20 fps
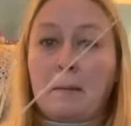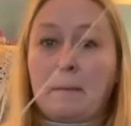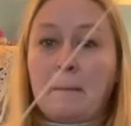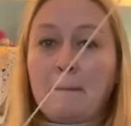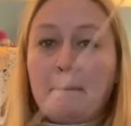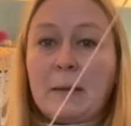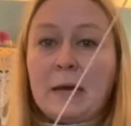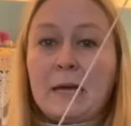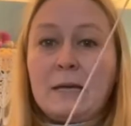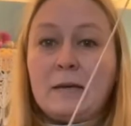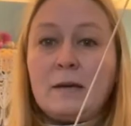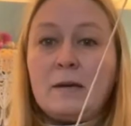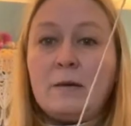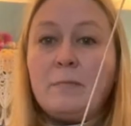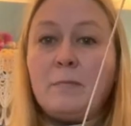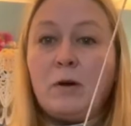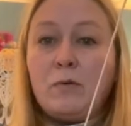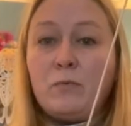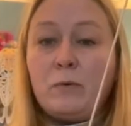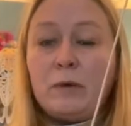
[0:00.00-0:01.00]
make
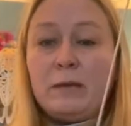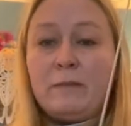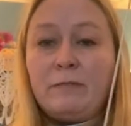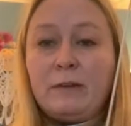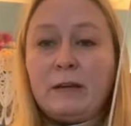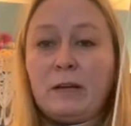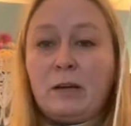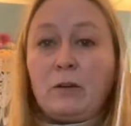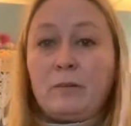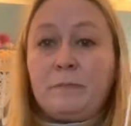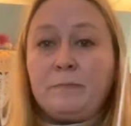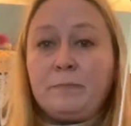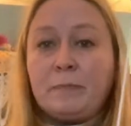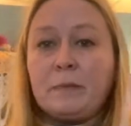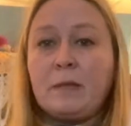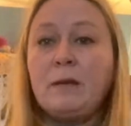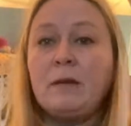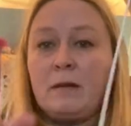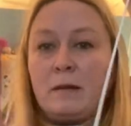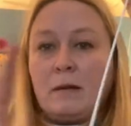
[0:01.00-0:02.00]
my weaving loom.
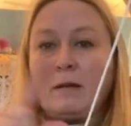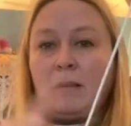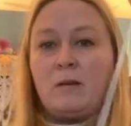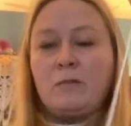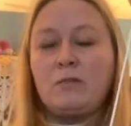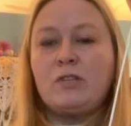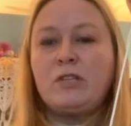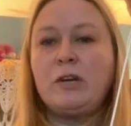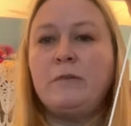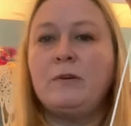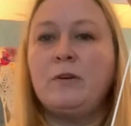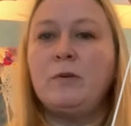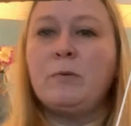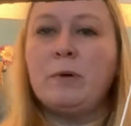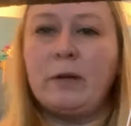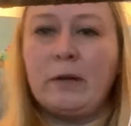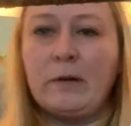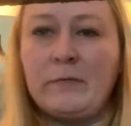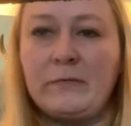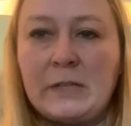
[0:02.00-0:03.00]
I'll show you
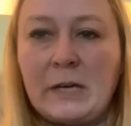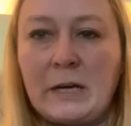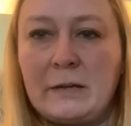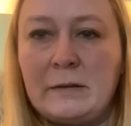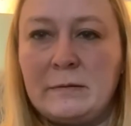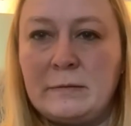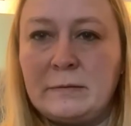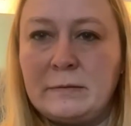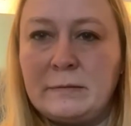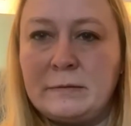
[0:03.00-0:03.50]
when I've done.